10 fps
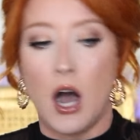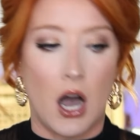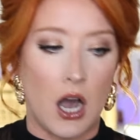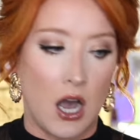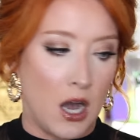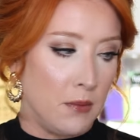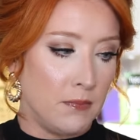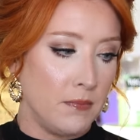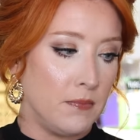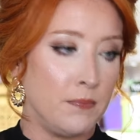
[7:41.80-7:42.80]

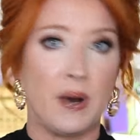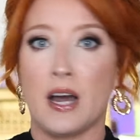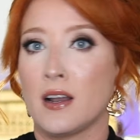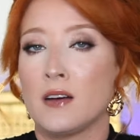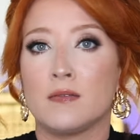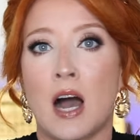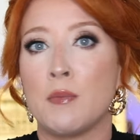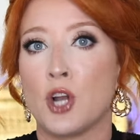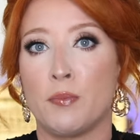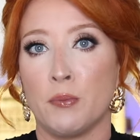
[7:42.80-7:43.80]
but
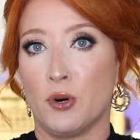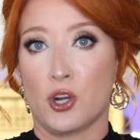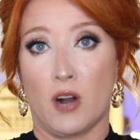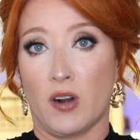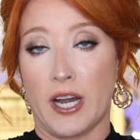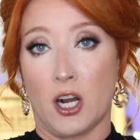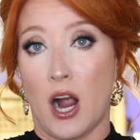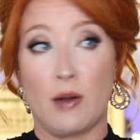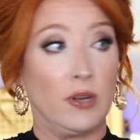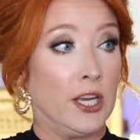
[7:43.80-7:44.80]
I'm an open book over here.
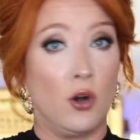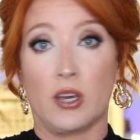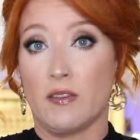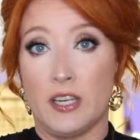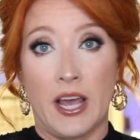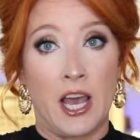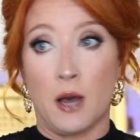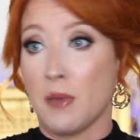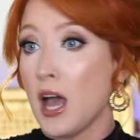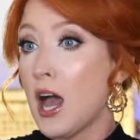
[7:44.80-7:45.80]
I really don't give a
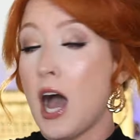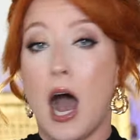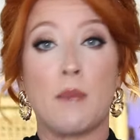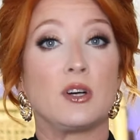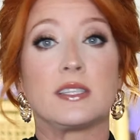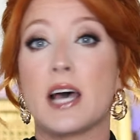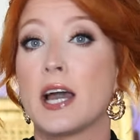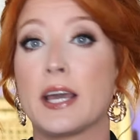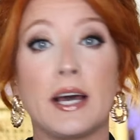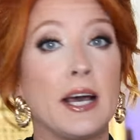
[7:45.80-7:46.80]
damn. I'm gonna
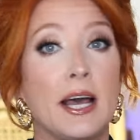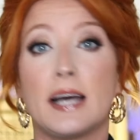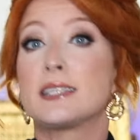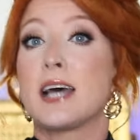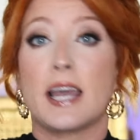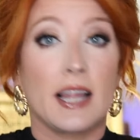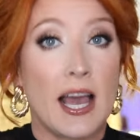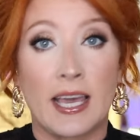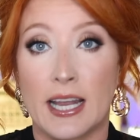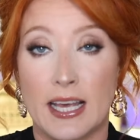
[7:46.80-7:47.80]
tell you
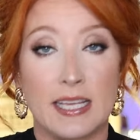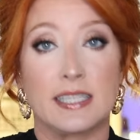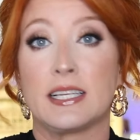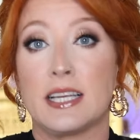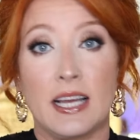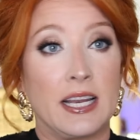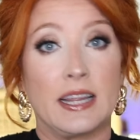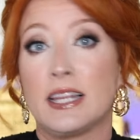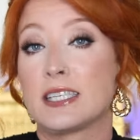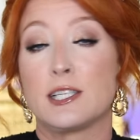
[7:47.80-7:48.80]
like it is,
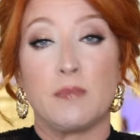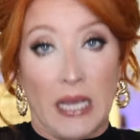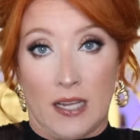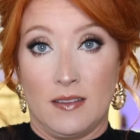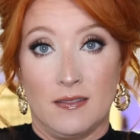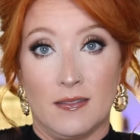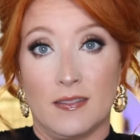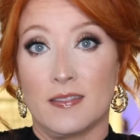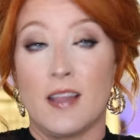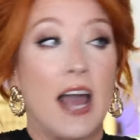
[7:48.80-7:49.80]
and this is me.
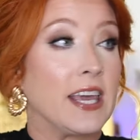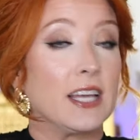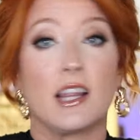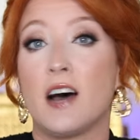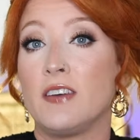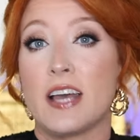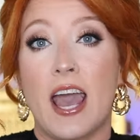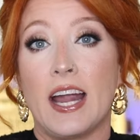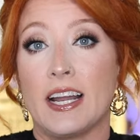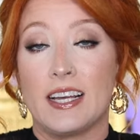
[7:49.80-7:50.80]
Like it, love it,
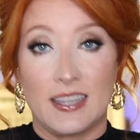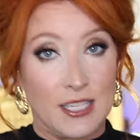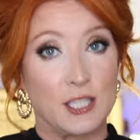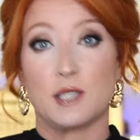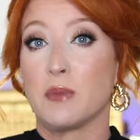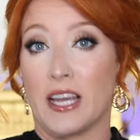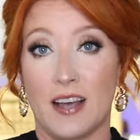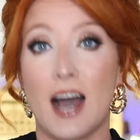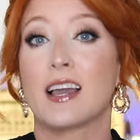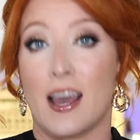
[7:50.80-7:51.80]
hate it, this is me.
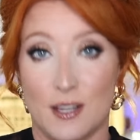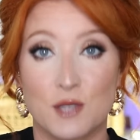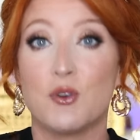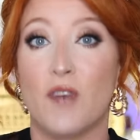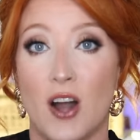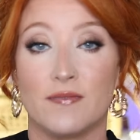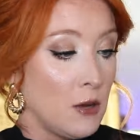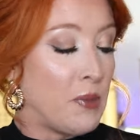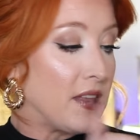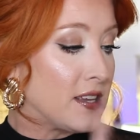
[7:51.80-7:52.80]
Okay, let's move on.
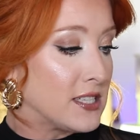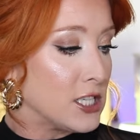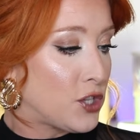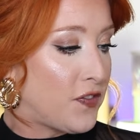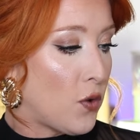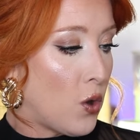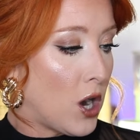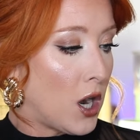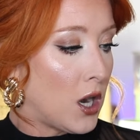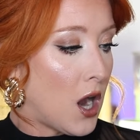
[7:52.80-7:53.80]
But this is for
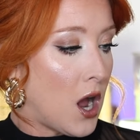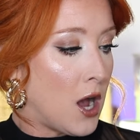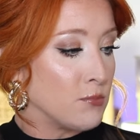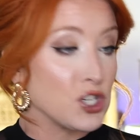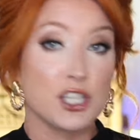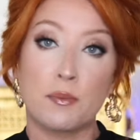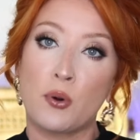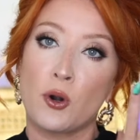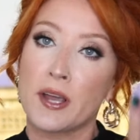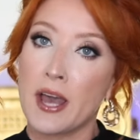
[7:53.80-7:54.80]
just
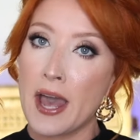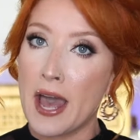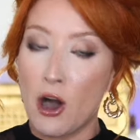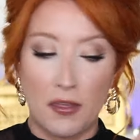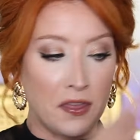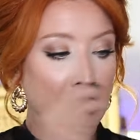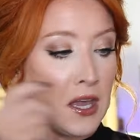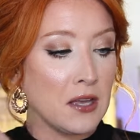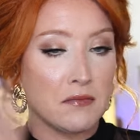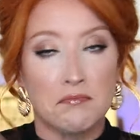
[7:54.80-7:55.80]
supporting a
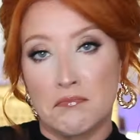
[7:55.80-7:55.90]
healthy